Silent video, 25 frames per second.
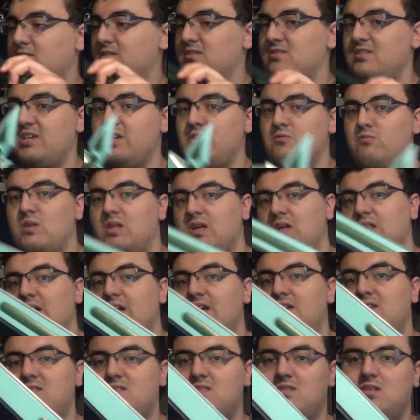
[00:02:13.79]
because he really
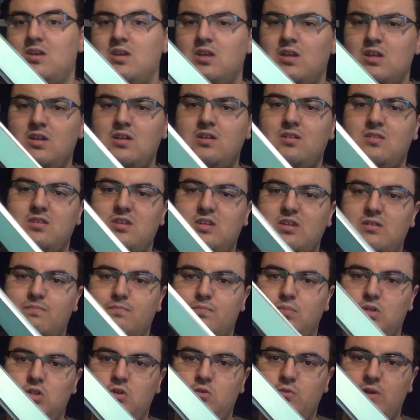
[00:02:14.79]
likes the
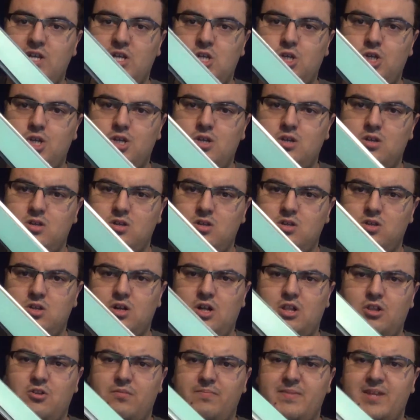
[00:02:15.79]
bluish color.